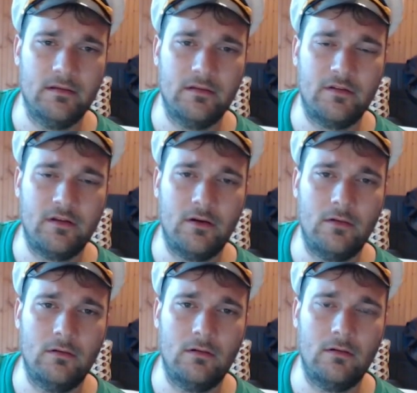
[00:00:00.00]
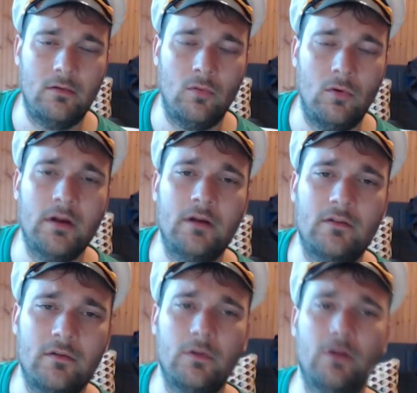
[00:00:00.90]
So Warrior is
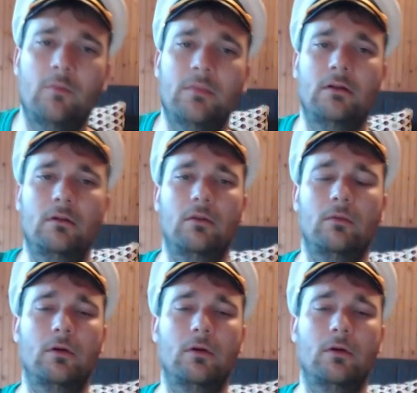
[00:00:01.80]
a real middle-of-the-road